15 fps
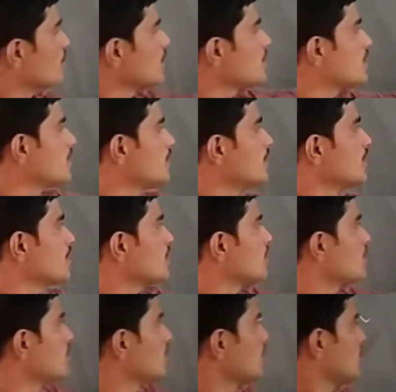consider
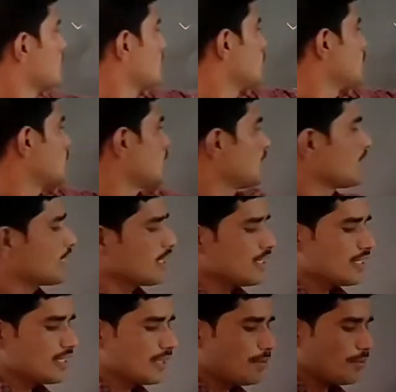the
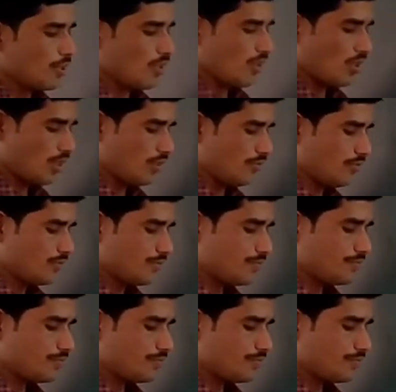concept of